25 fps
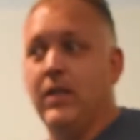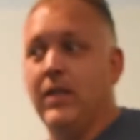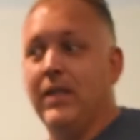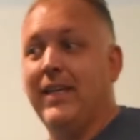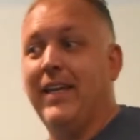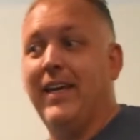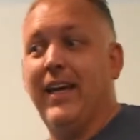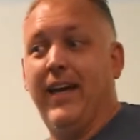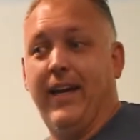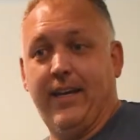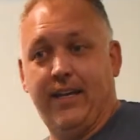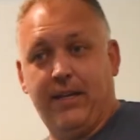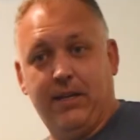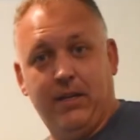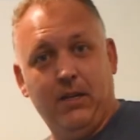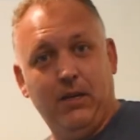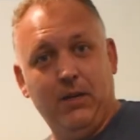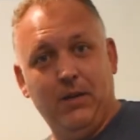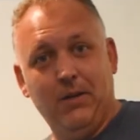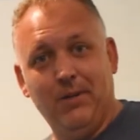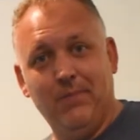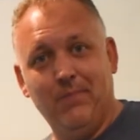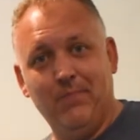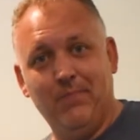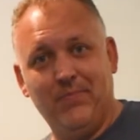kick.
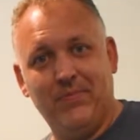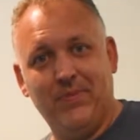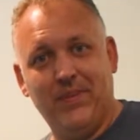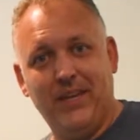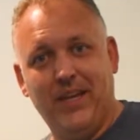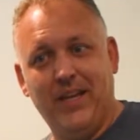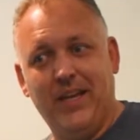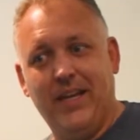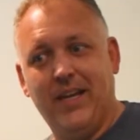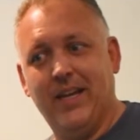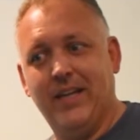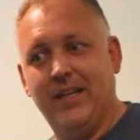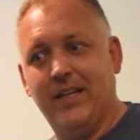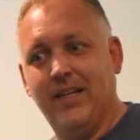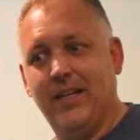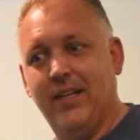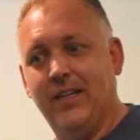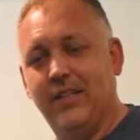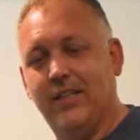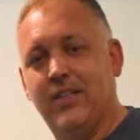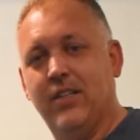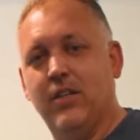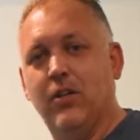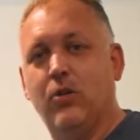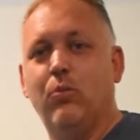And
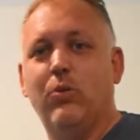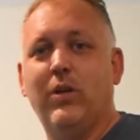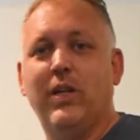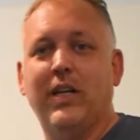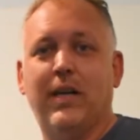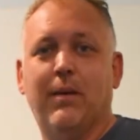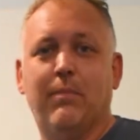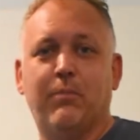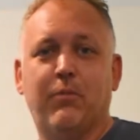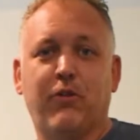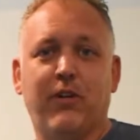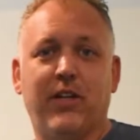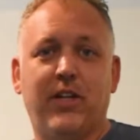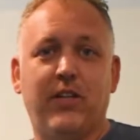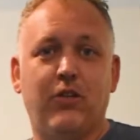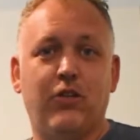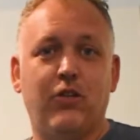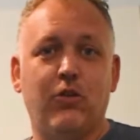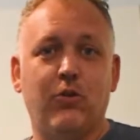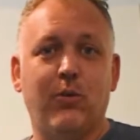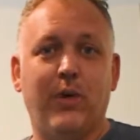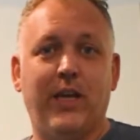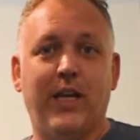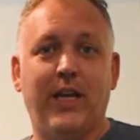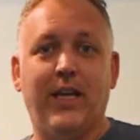until we upgrade
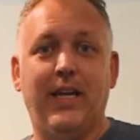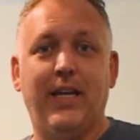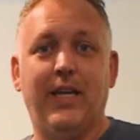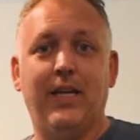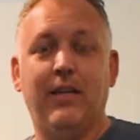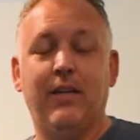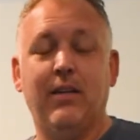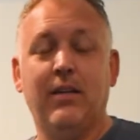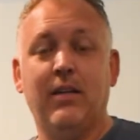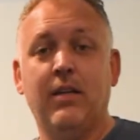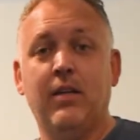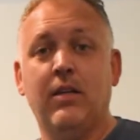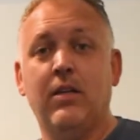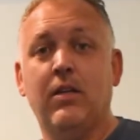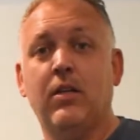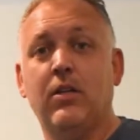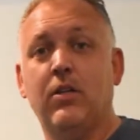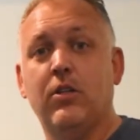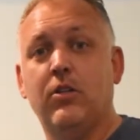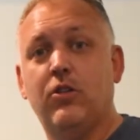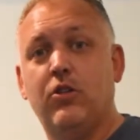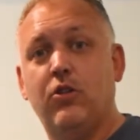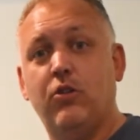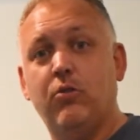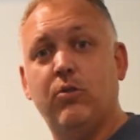to a
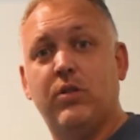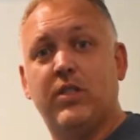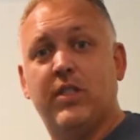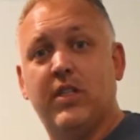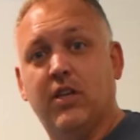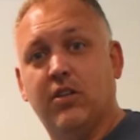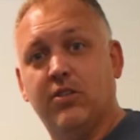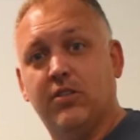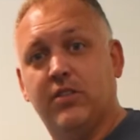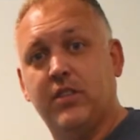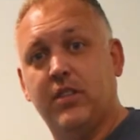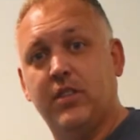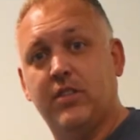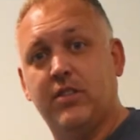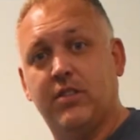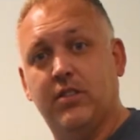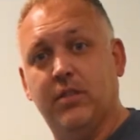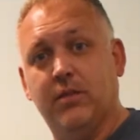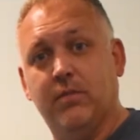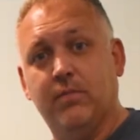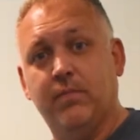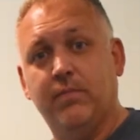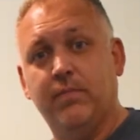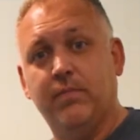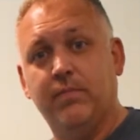2-cell
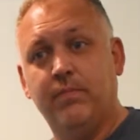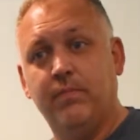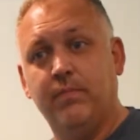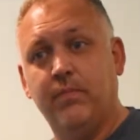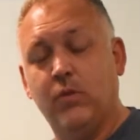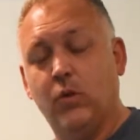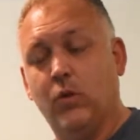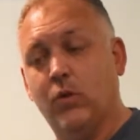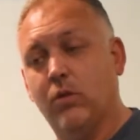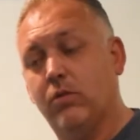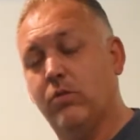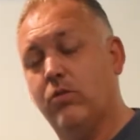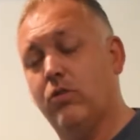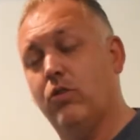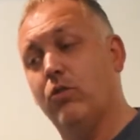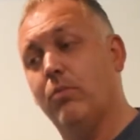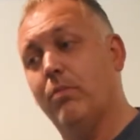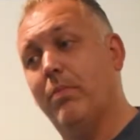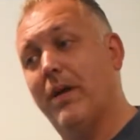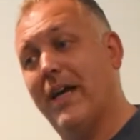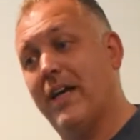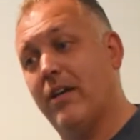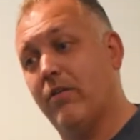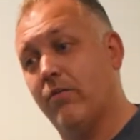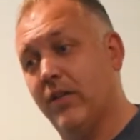system or
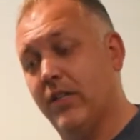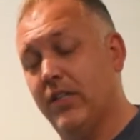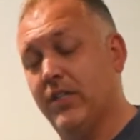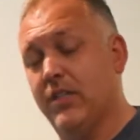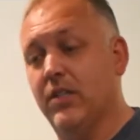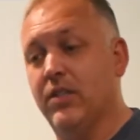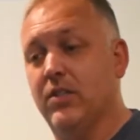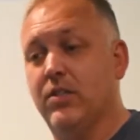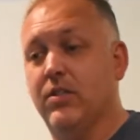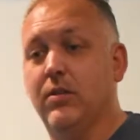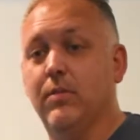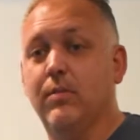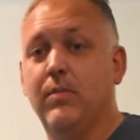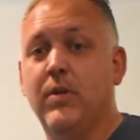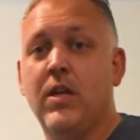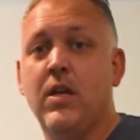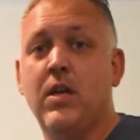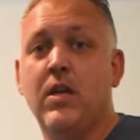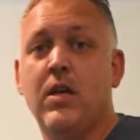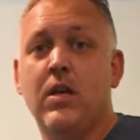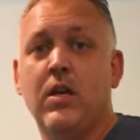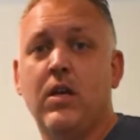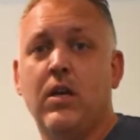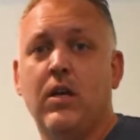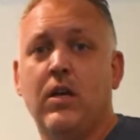2-battery system,
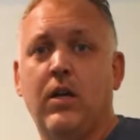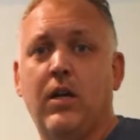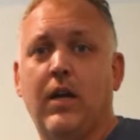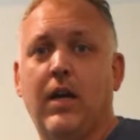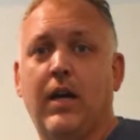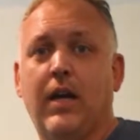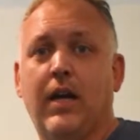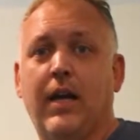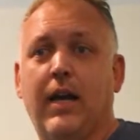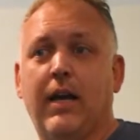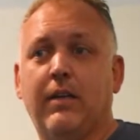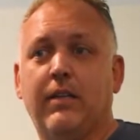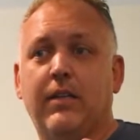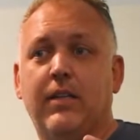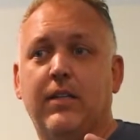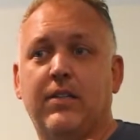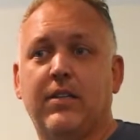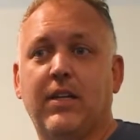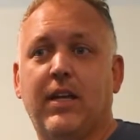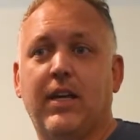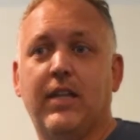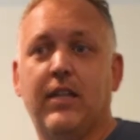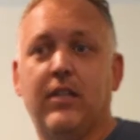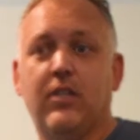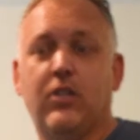I
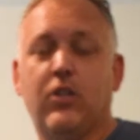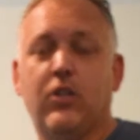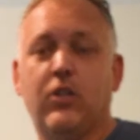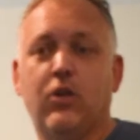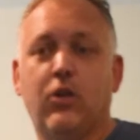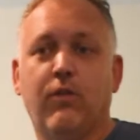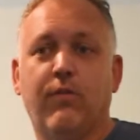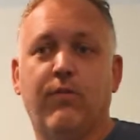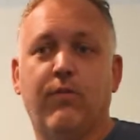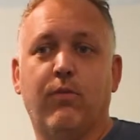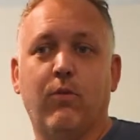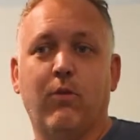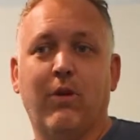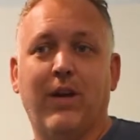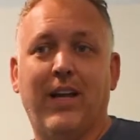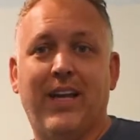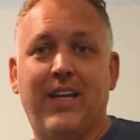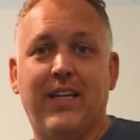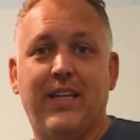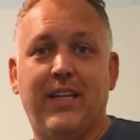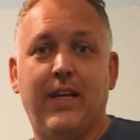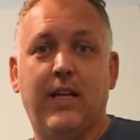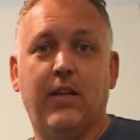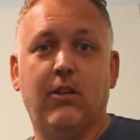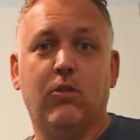decided to go for a
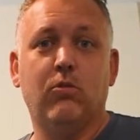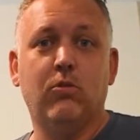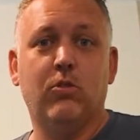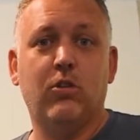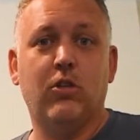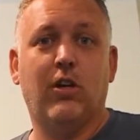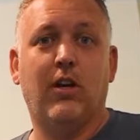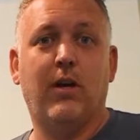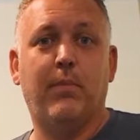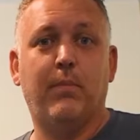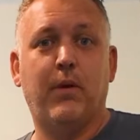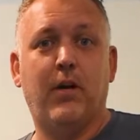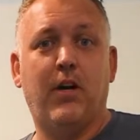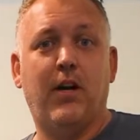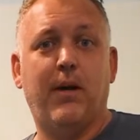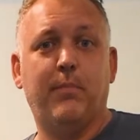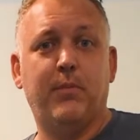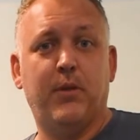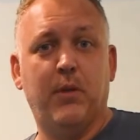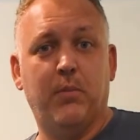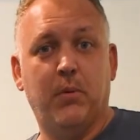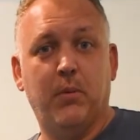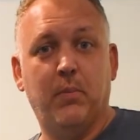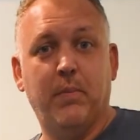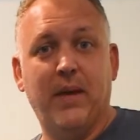yellow top
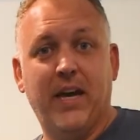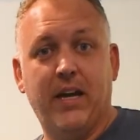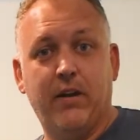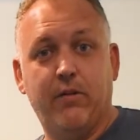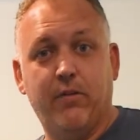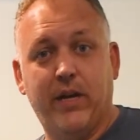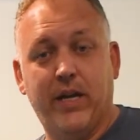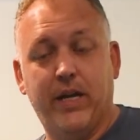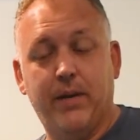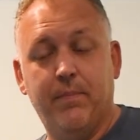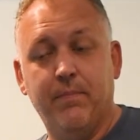Optima battery.